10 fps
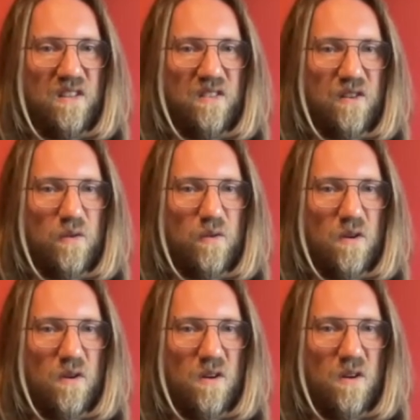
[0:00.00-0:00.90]
So
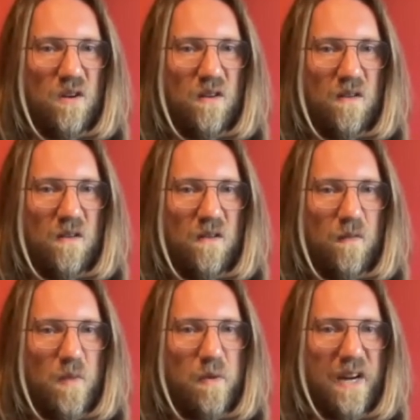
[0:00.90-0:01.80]

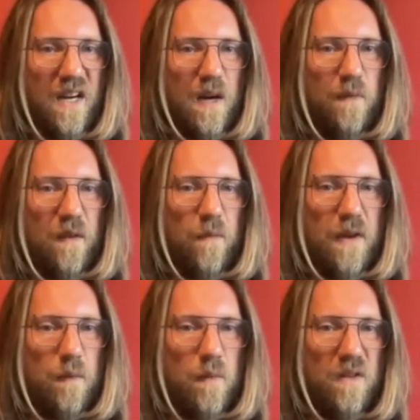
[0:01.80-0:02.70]
maybe I can glimpse
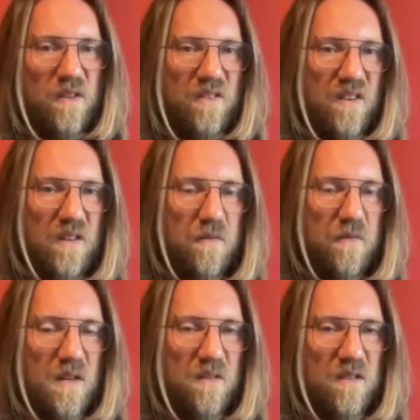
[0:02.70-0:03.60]
something, but there's still
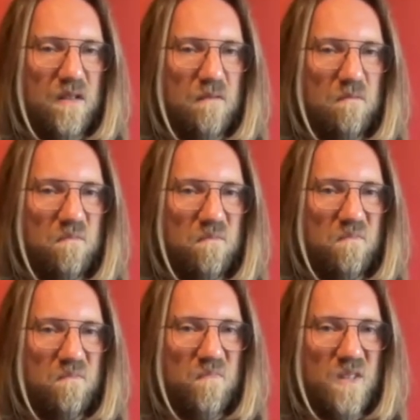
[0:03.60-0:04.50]
nothing. So
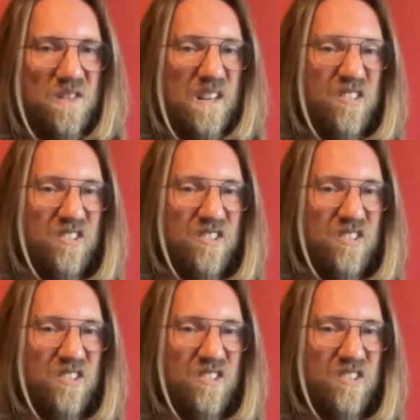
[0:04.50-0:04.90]
why does that